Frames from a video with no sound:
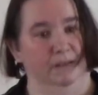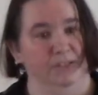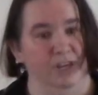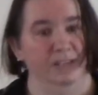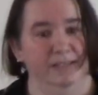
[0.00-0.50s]

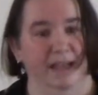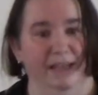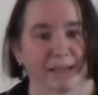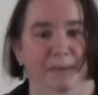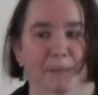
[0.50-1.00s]
just
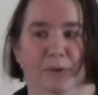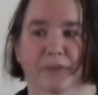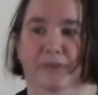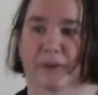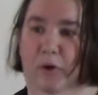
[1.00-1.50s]
telling people
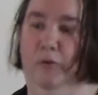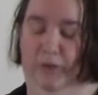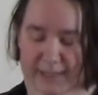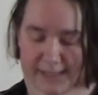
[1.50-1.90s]
that they're overly